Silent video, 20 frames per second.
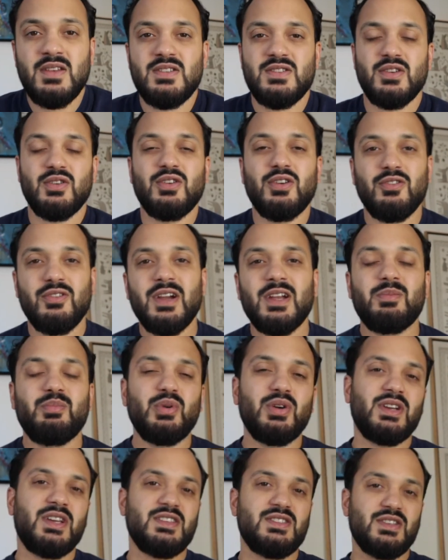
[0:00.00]
So Correct
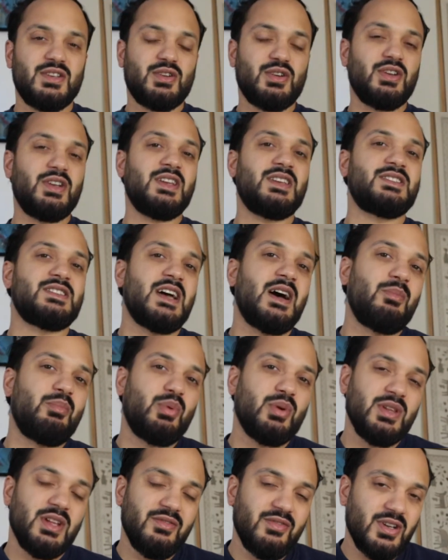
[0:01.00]
Book is a good
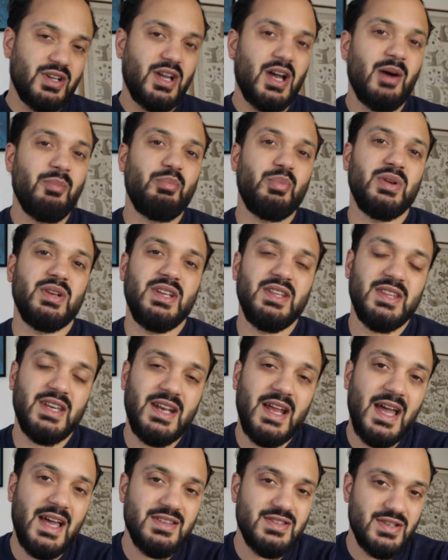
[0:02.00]
example of a company
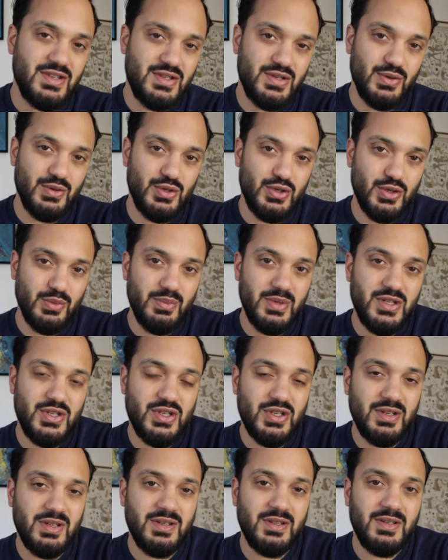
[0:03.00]
that has a social
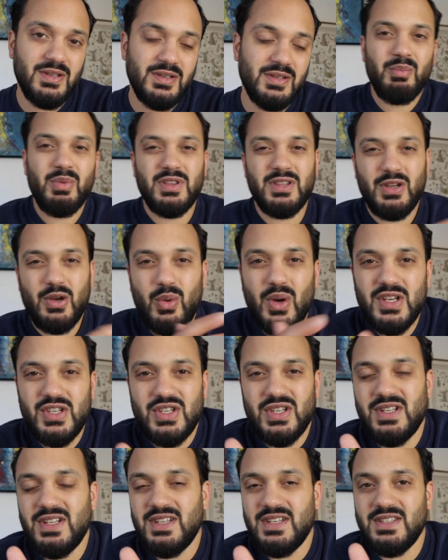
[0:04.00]
mission. But the
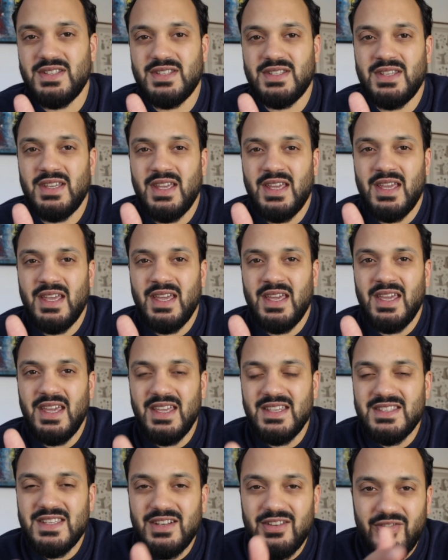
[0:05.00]
question is
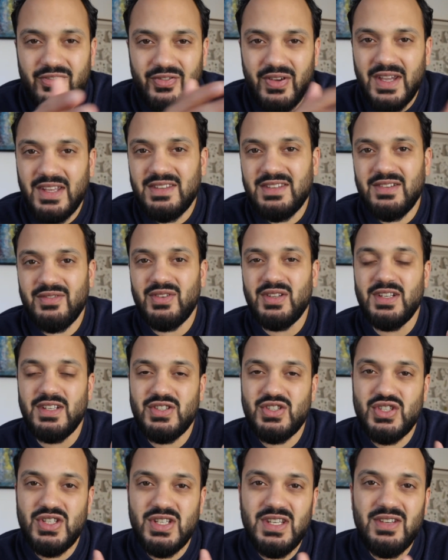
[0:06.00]
it effective in
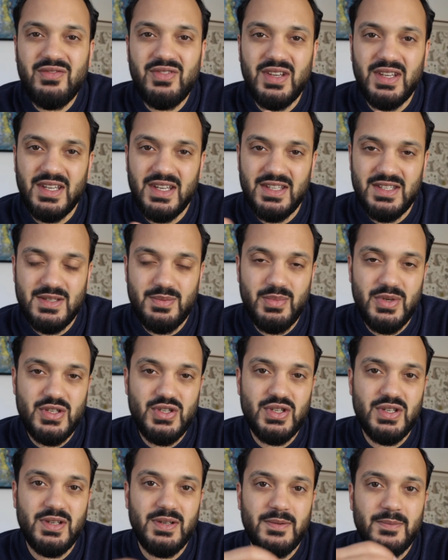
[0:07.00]
achieving its
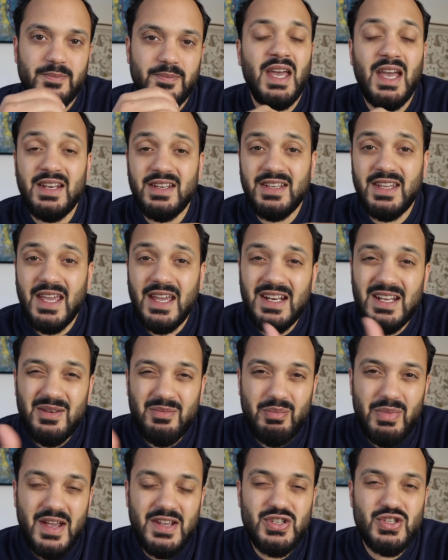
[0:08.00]
mission? And can
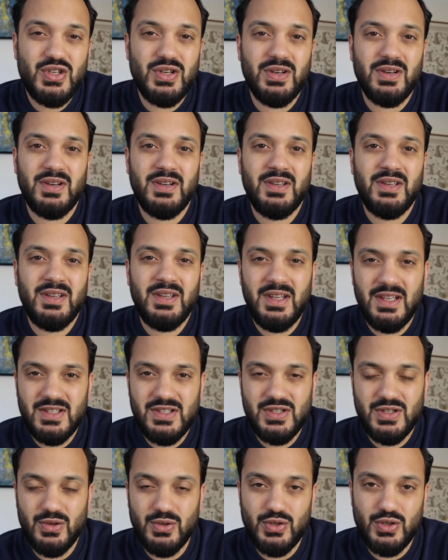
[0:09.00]
it measure
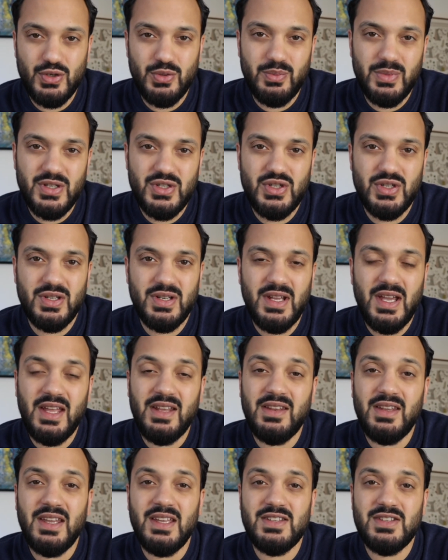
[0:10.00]
its social mission
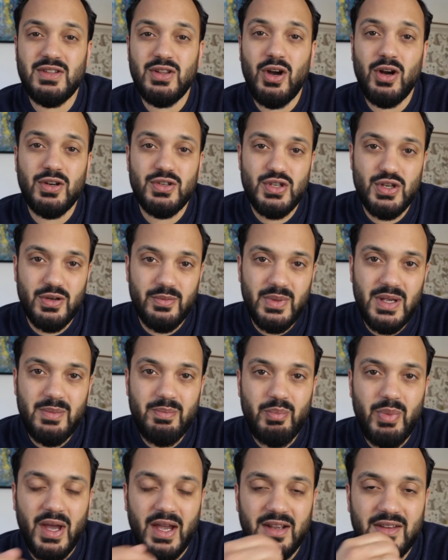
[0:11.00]
and its long-term
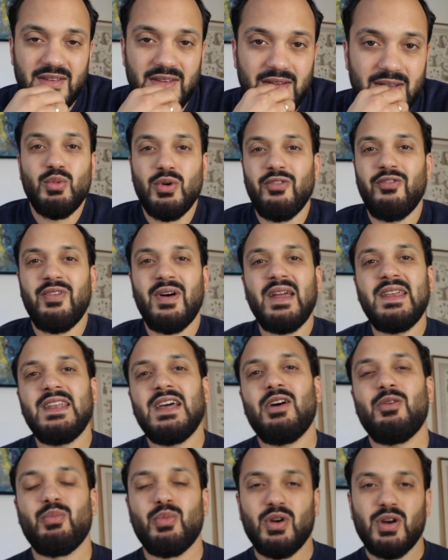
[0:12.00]
impact? We'll find
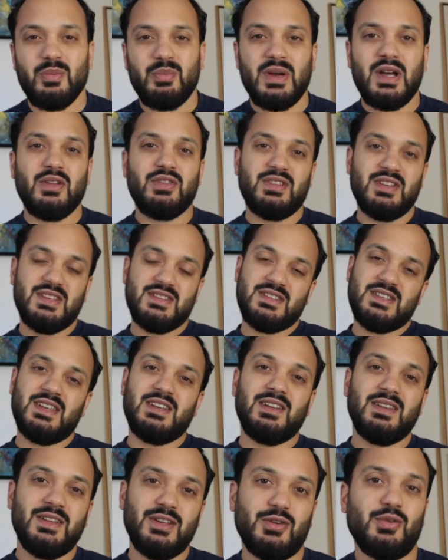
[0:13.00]
out more about this
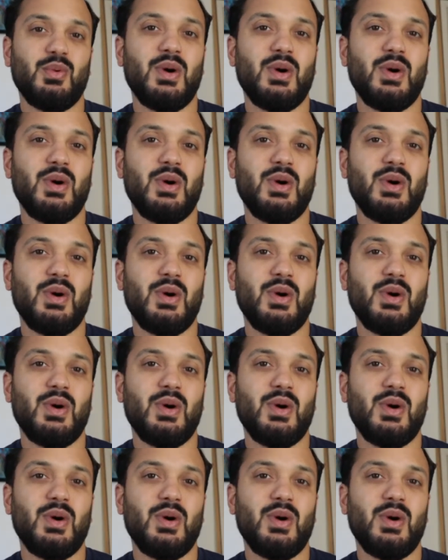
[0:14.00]
in a little